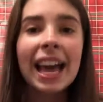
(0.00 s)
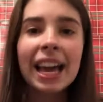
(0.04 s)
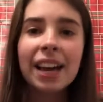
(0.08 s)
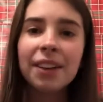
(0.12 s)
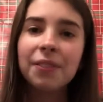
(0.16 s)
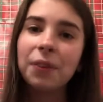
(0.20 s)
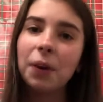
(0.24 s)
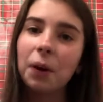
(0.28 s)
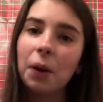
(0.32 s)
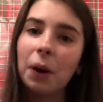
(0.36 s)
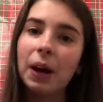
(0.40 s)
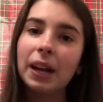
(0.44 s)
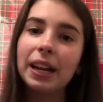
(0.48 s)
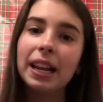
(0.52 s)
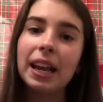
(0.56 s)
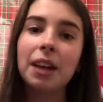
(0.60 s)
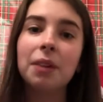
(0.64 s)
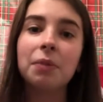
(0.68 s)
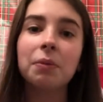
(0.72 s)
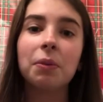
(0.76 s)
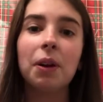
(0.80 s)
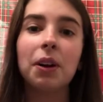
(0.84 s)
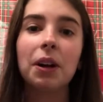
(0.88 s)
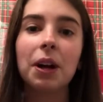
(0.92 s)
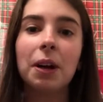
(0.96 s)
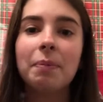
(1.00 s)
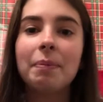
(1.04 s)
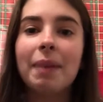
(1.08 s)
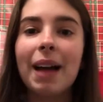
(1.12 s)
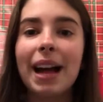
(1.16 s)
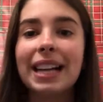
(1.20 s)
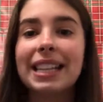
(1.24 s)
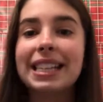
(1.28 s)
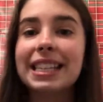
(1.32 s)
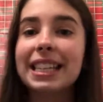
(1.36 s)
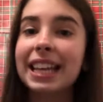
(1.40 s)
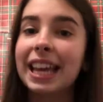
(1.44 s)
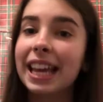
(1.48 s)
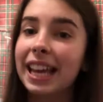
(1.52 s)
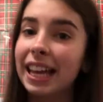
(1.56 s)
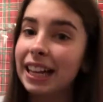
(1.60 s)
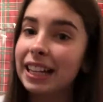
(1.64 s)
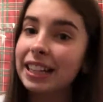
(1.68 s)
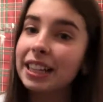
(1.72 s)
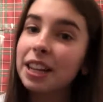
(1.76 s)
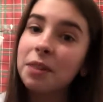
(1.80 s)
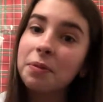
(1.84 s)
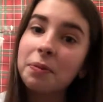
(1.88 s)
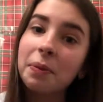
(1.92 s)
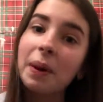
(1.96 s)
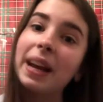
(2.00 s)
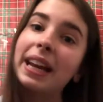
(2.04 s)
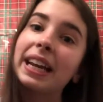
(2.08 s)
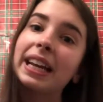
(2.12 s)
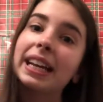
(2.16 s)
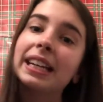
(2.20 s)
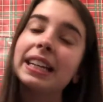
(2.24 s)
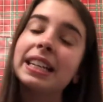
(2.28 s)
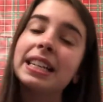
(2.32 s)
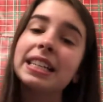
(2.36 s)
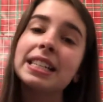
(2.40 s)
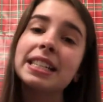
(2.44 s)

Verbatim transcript: everyone, and welcome back to Kailyn and Reagan.